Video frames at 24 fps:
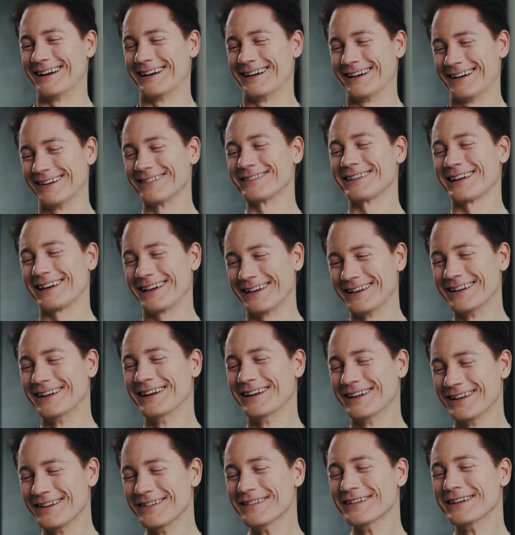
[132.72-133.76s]
Okay.
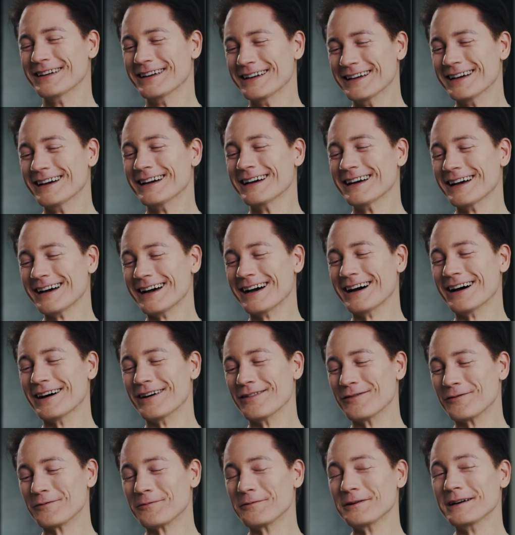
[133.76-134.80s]

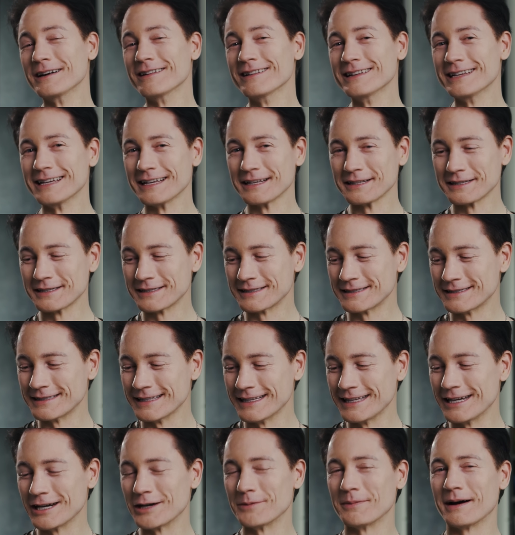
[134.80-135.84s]
Really
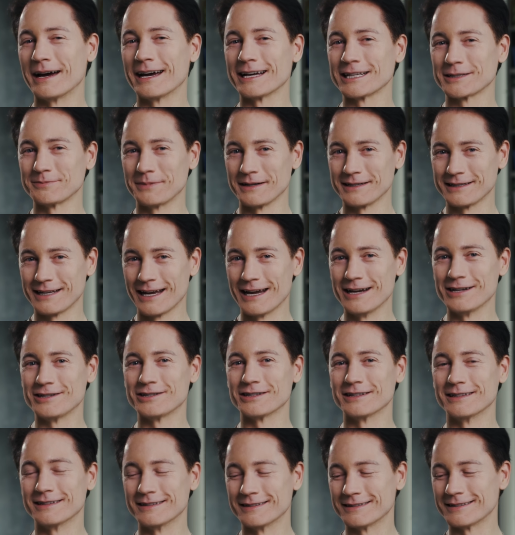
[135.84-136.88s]
exceeded my
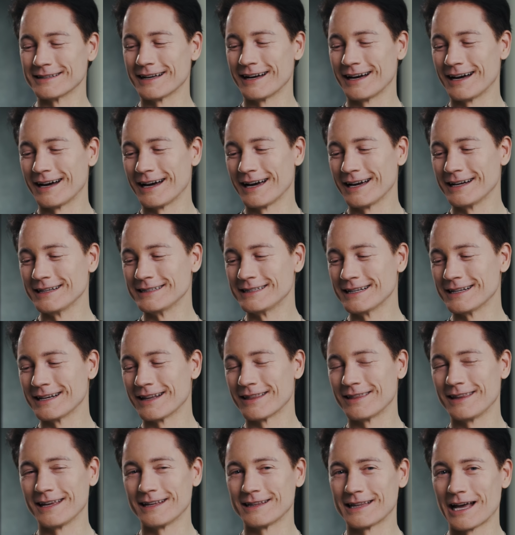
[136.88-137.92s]
expectations. I didn't
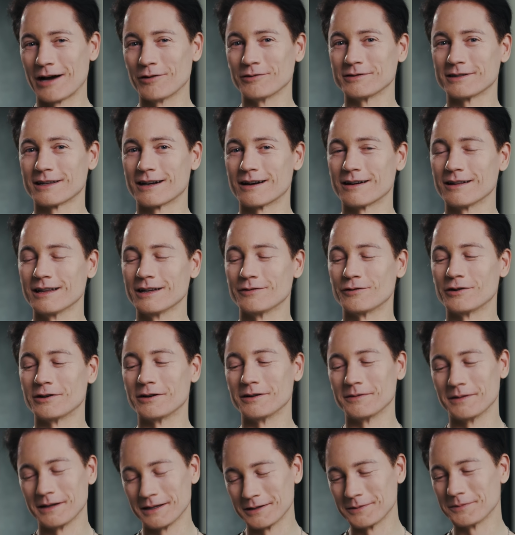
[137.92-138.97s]
think that was gonna
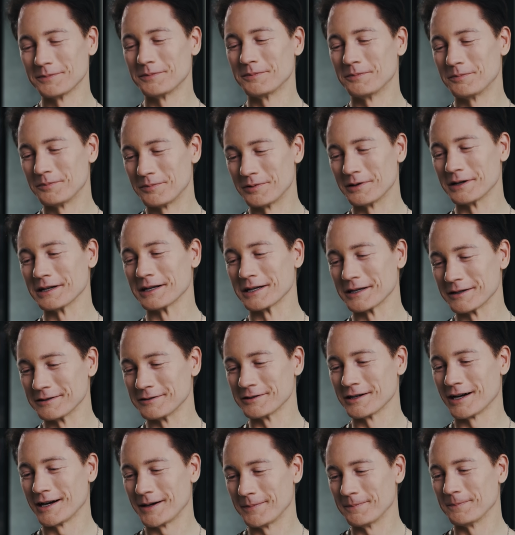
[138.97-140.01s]
deliver. Pretty good
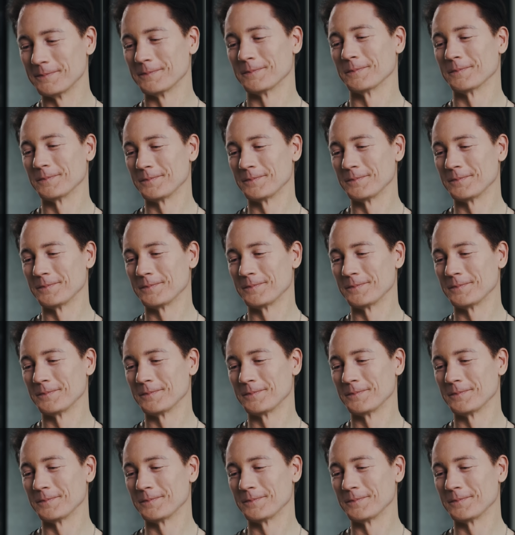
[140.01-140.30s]
job.